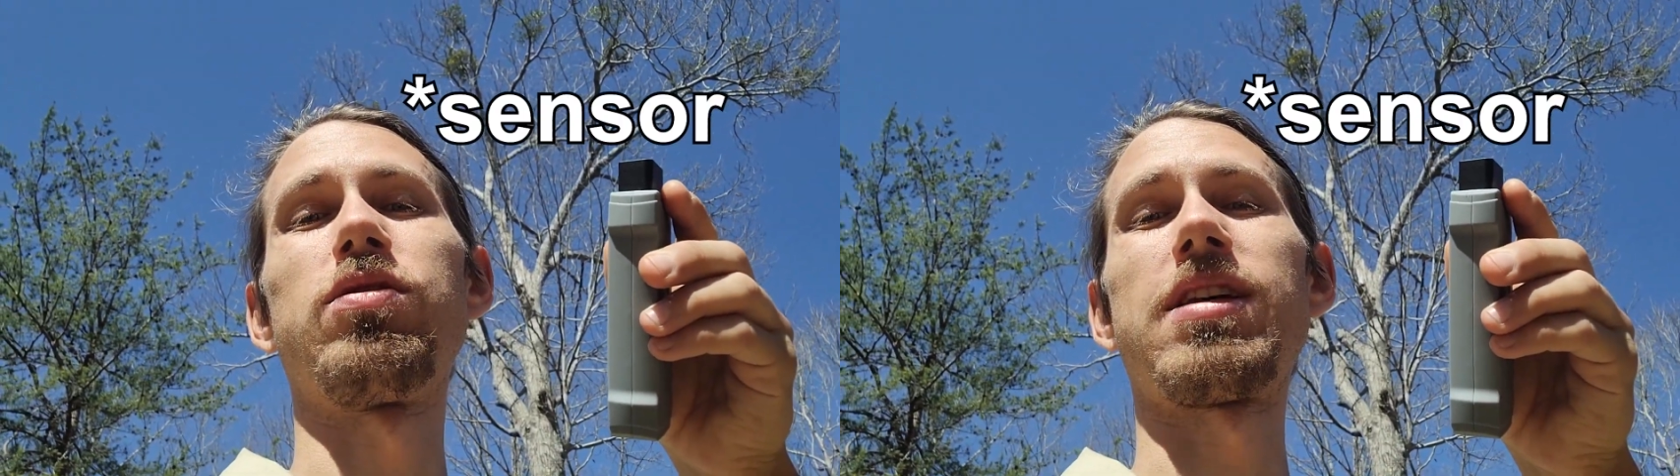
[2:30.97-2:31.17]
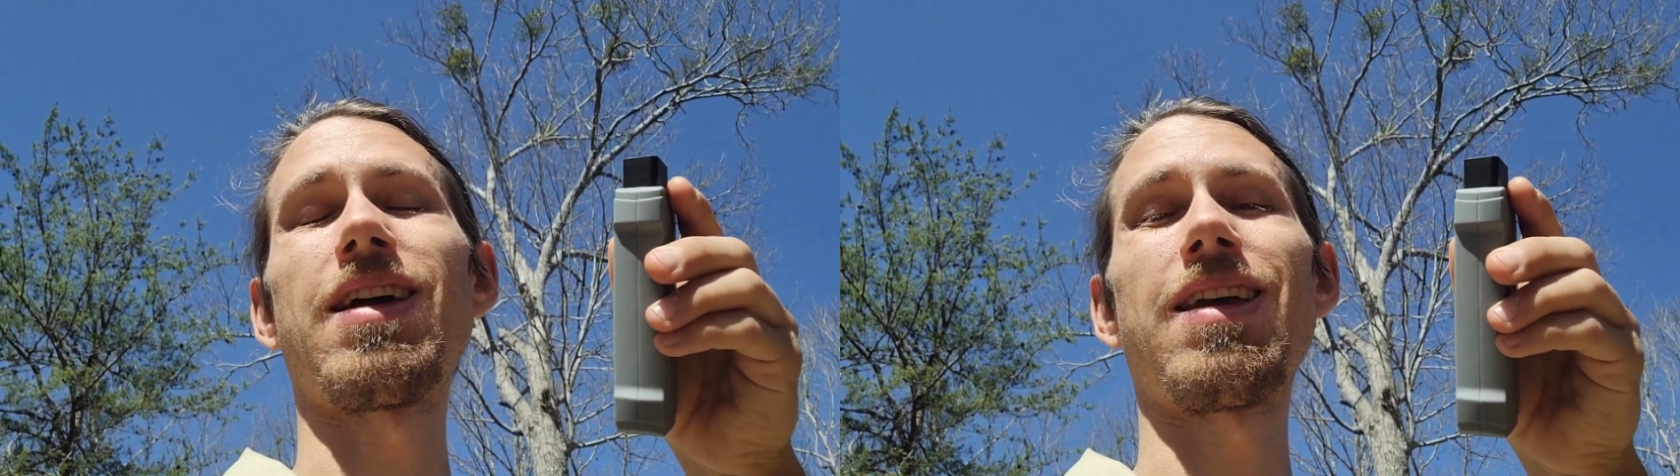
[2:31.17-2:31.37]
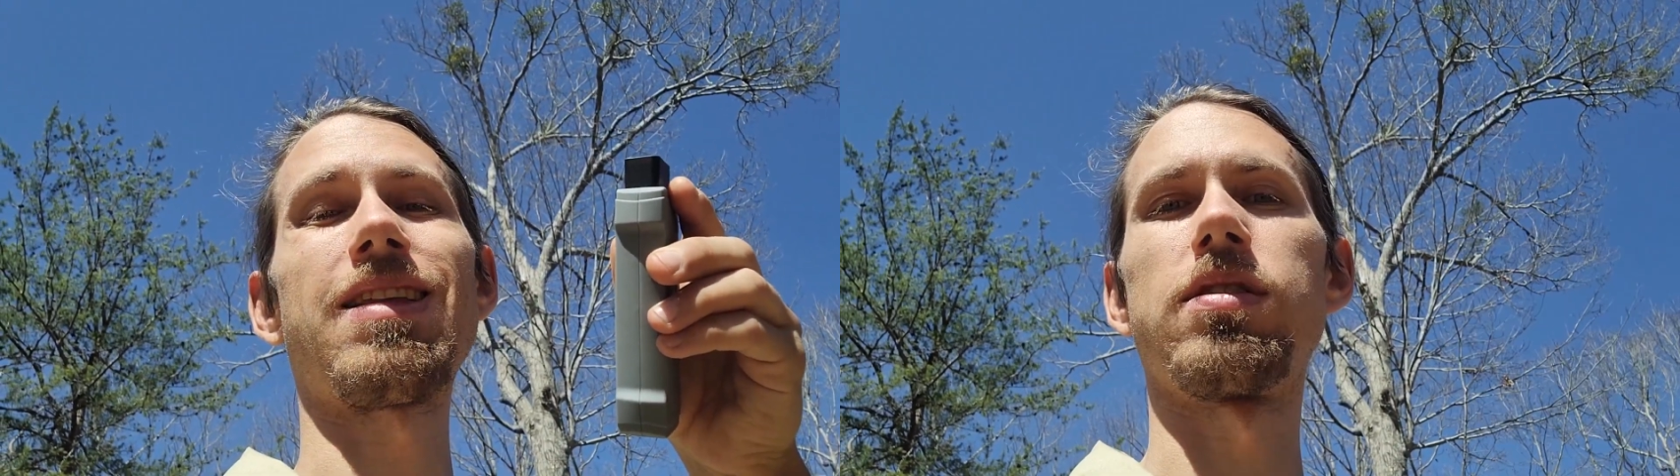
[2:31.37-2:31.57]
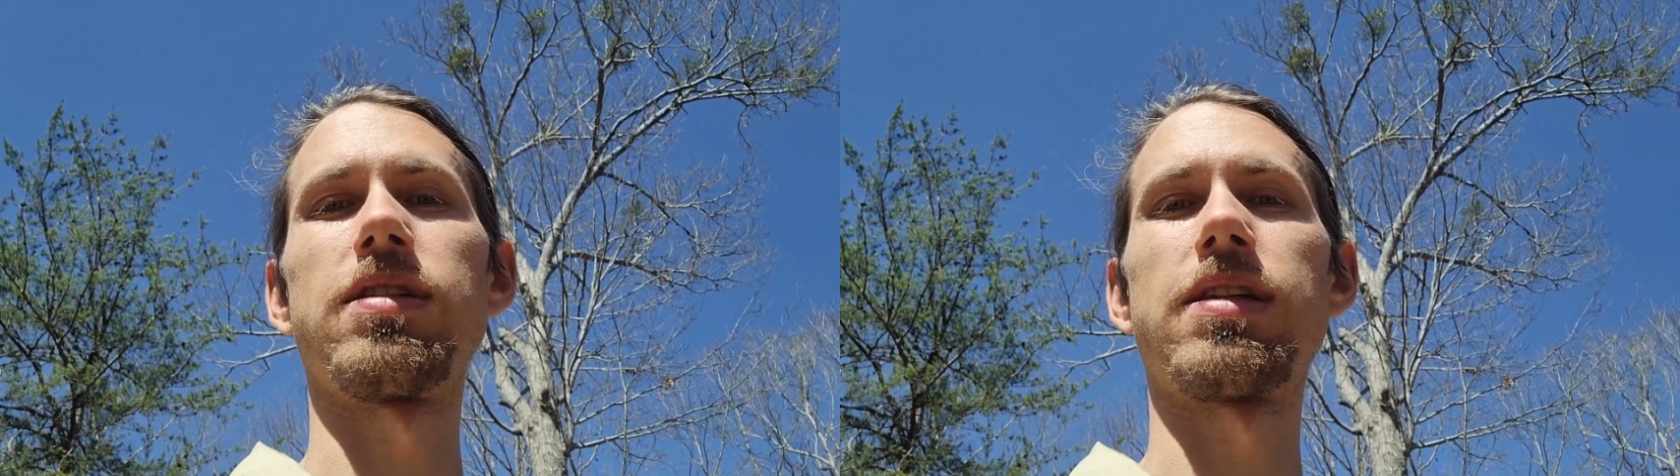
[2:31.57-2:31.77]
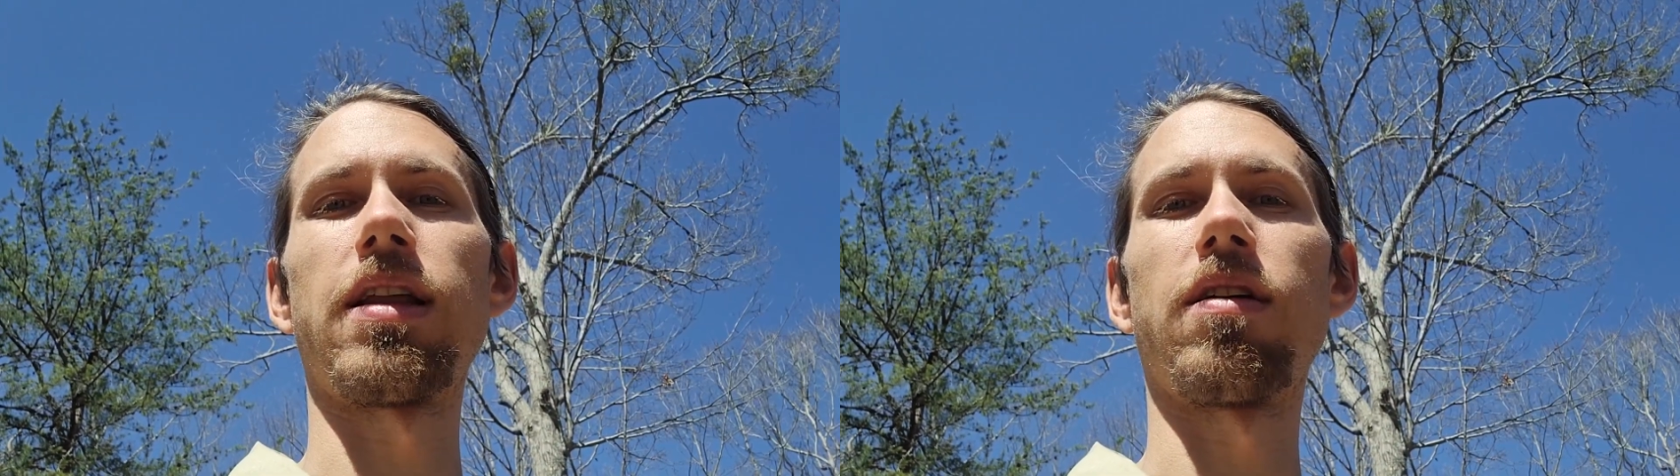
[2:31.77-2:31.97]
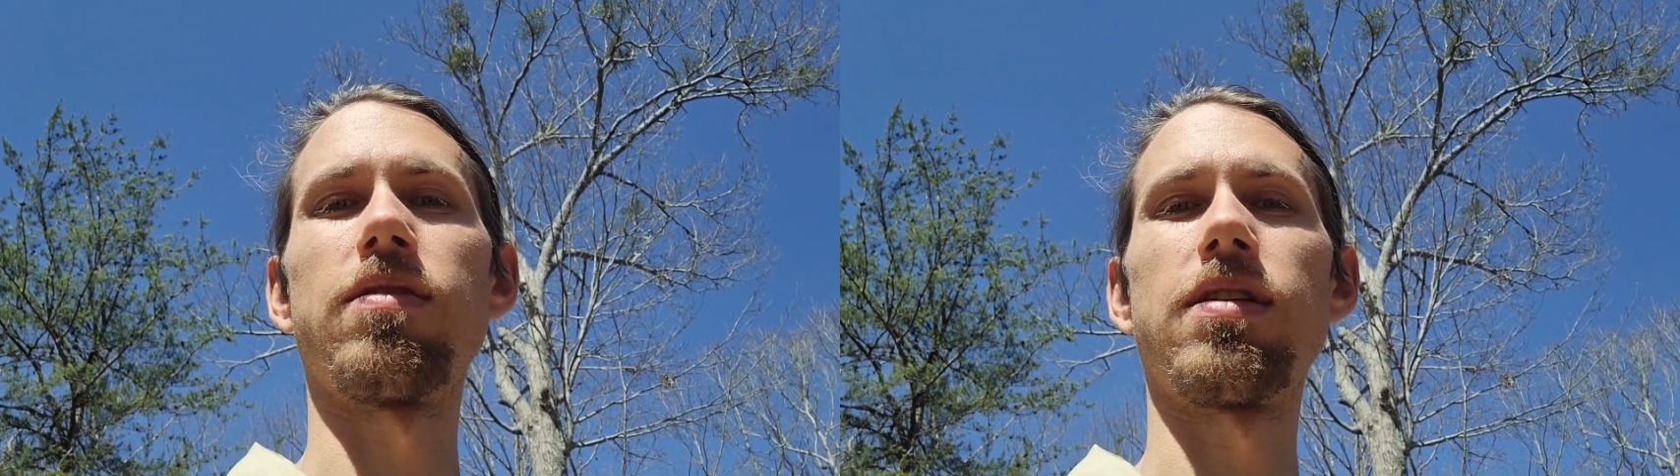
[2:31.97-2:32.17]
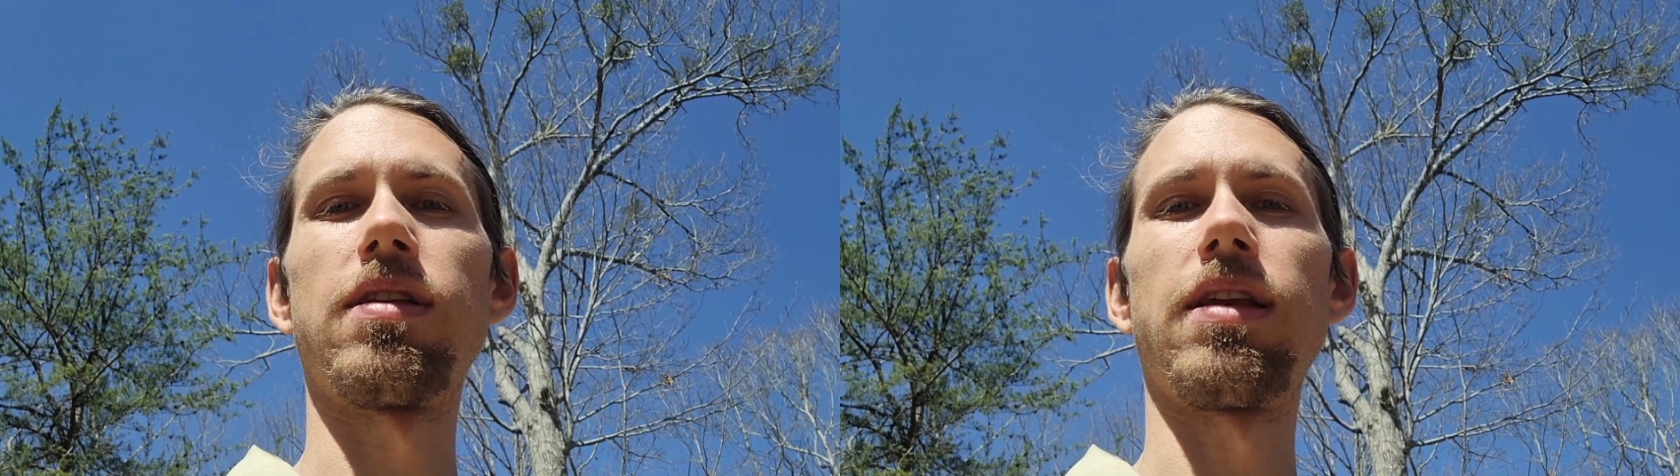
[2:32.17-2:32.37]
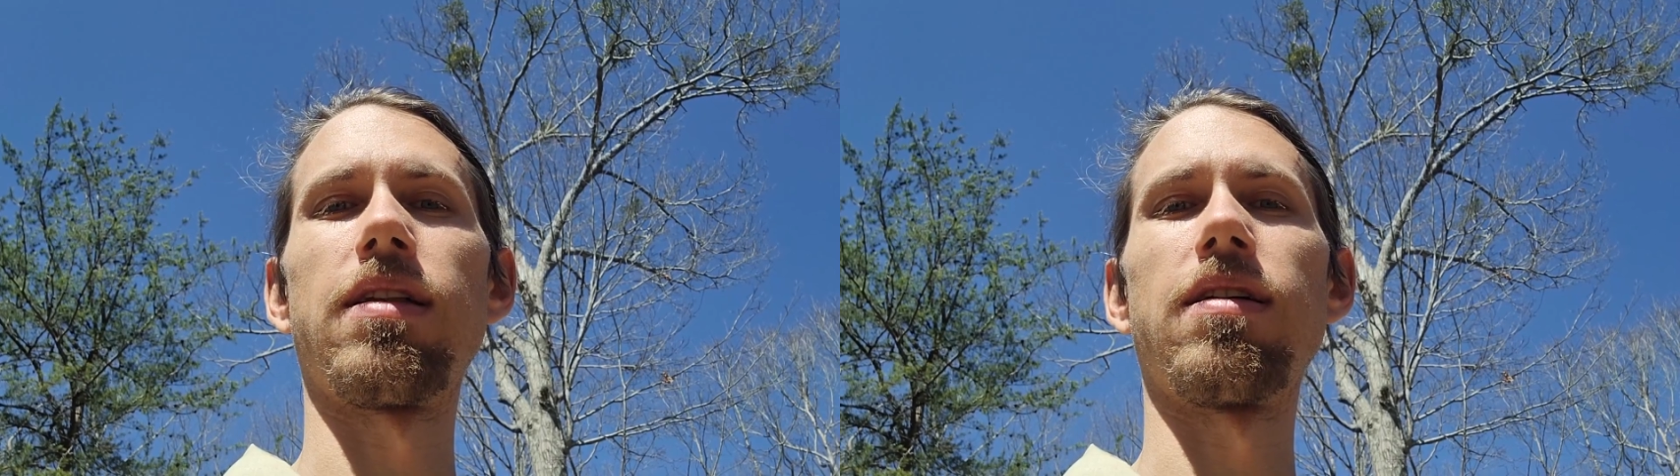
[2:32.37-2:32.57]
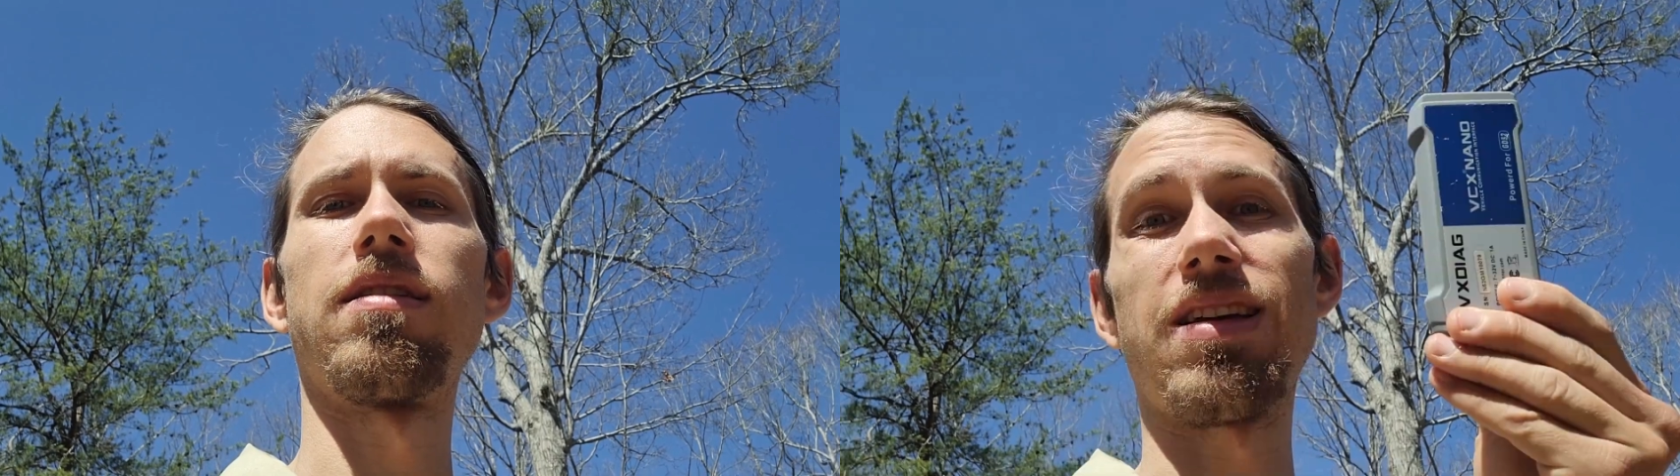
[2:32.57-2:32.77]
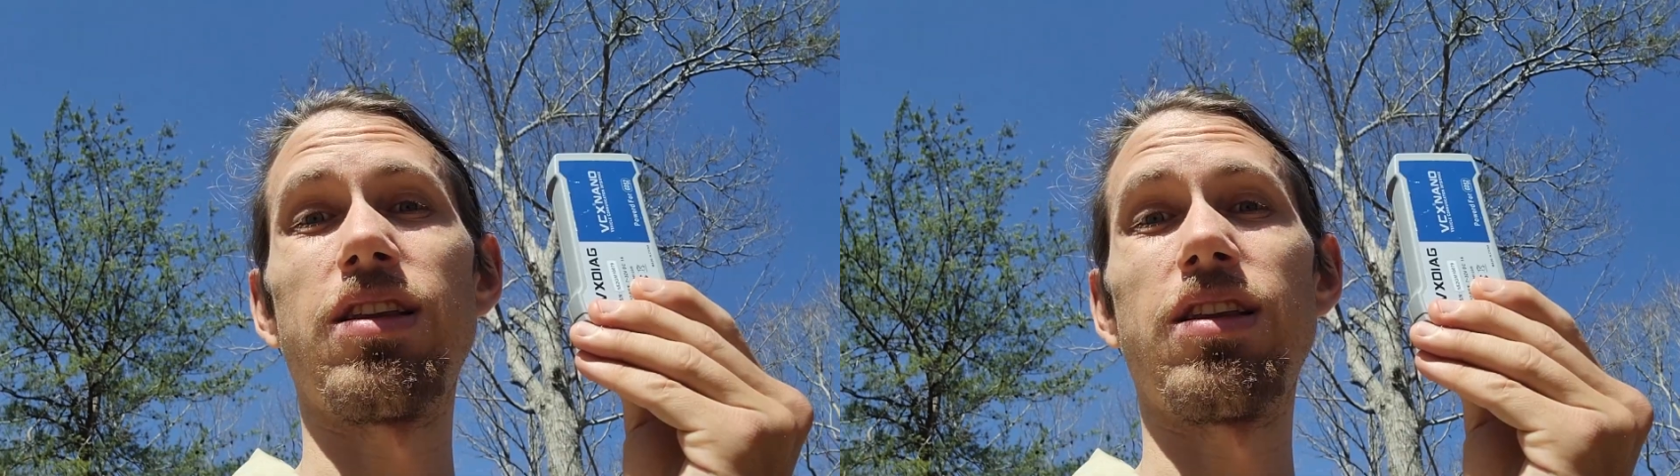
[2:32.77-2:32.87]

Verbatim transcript: seconds instead of going to the dealer.